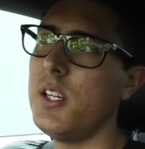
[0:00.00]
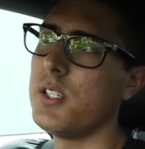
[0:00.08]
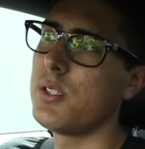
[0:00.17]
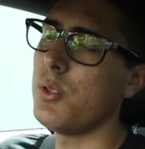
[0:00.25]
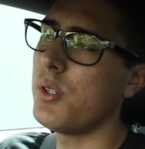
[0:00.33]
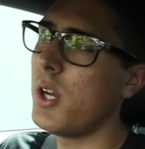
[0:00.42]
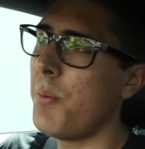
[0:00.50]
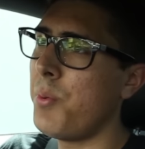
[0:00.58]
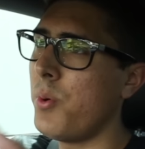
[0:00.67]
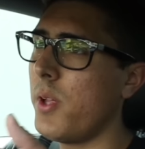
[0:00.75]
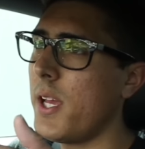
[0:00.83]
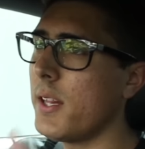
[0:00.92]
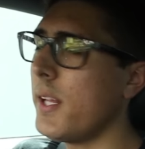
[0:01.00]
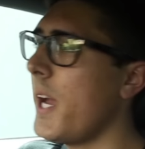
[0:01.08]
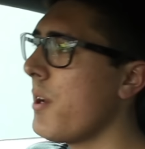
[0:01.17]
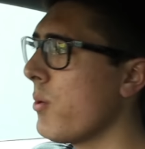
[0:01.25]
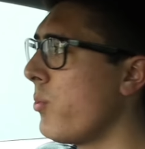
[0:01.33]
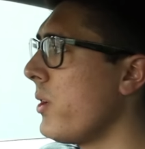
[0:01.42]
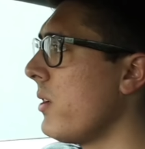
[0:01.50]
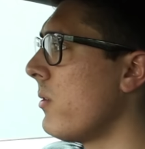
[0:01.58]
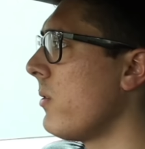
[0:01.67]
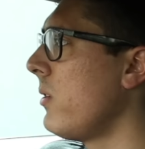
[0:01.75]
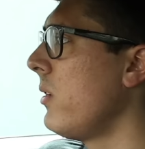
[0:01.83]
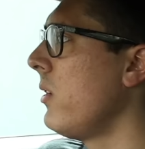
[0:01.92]
So you couple a lighter
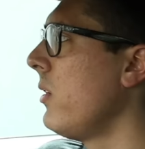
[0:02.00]
wheel